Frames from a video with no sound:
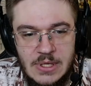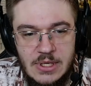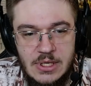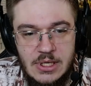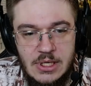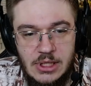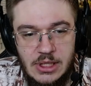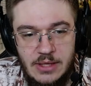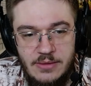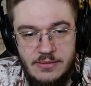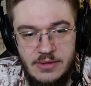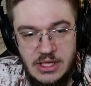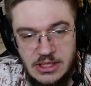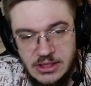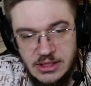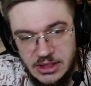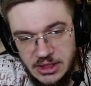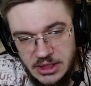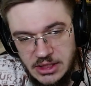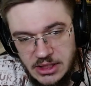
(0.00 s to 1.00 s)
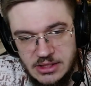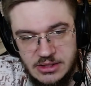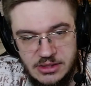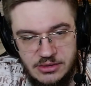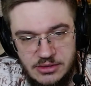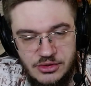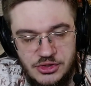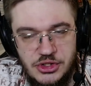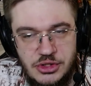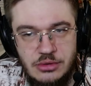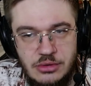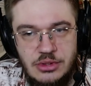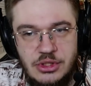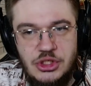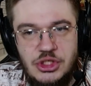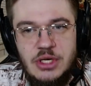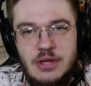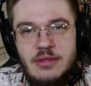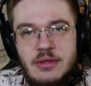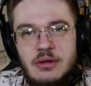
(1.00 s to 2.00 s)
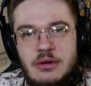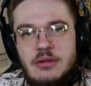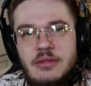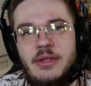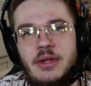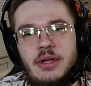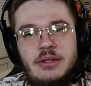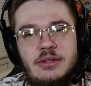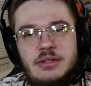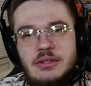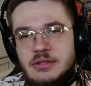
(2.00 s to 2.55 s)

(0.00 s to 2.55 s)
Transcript: And they kind of understood each other that